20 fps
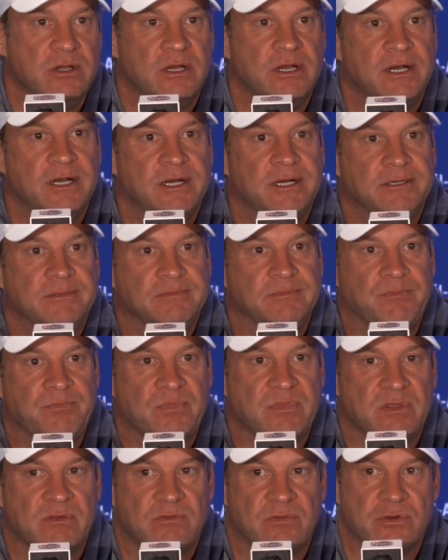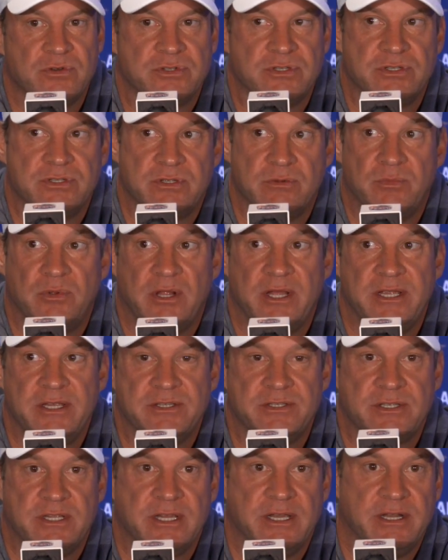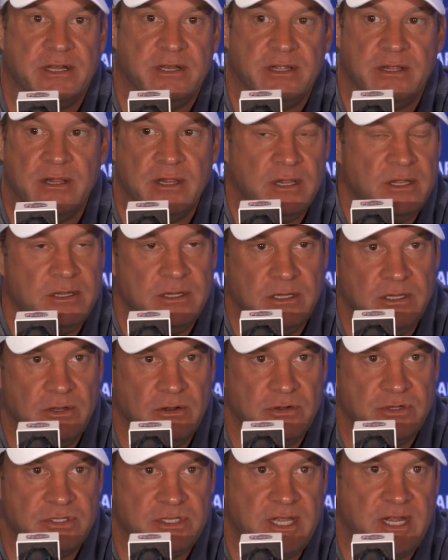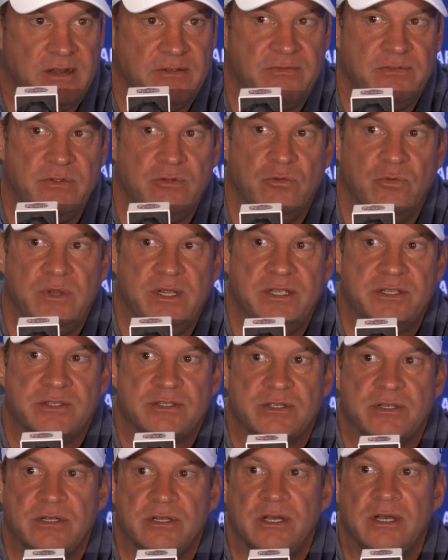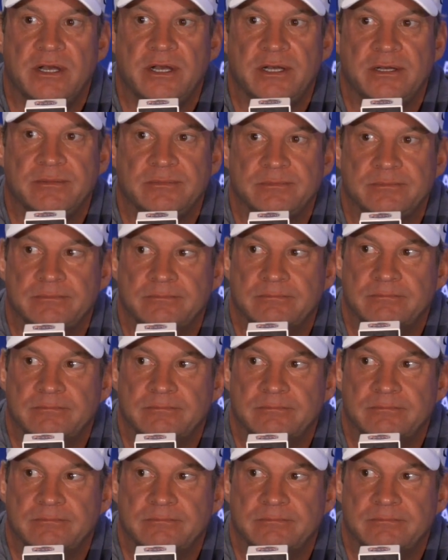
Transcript: um, versus a place that you know, just had a few weeks, um,